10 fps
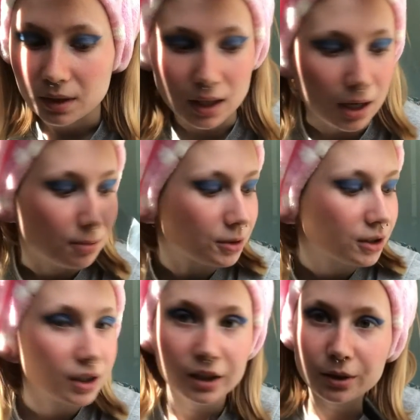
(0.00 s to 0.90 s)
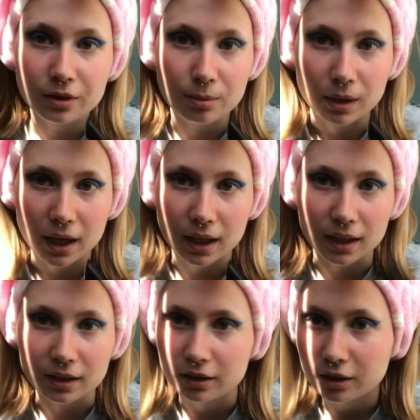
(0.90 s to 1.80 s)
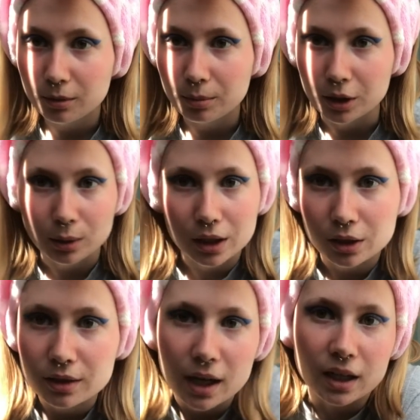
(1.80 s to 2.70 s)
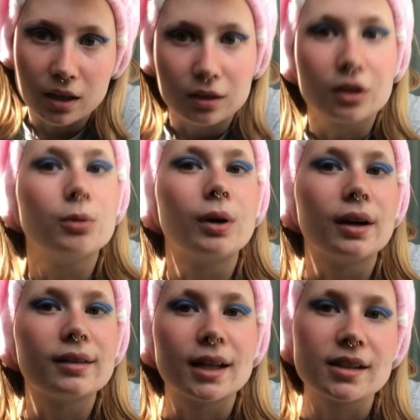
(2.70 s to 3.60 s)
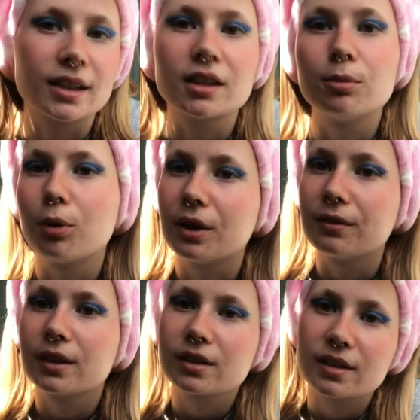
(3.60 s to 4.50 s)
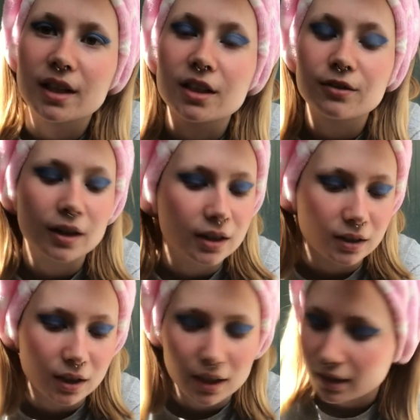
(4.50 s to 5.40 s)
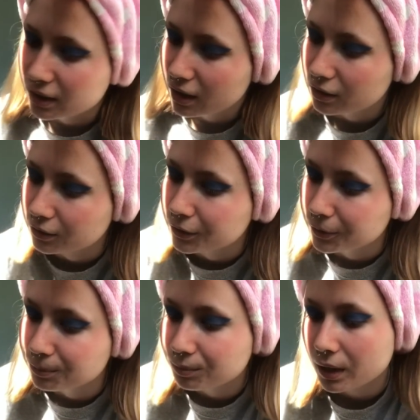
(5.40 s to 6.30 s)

I'm just gonna use a black eyeliner, but you can use color you want. That's like the point of this, is that it's fun and colorful.